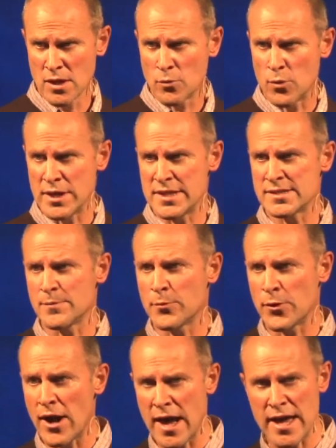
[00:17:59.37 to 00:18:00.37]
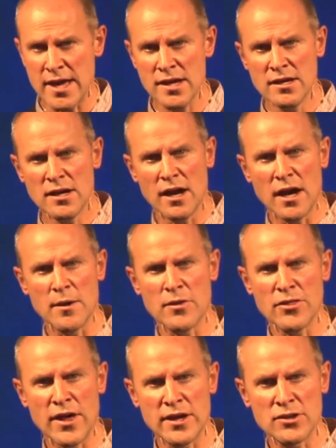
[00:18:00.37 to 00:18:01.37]
We need to pray
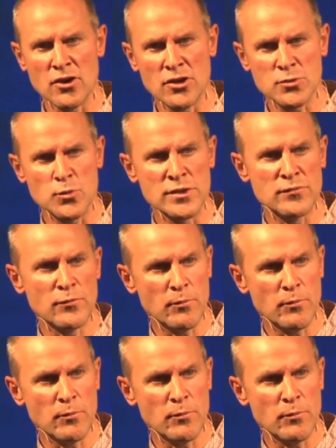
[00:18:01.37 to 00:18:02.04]
that God would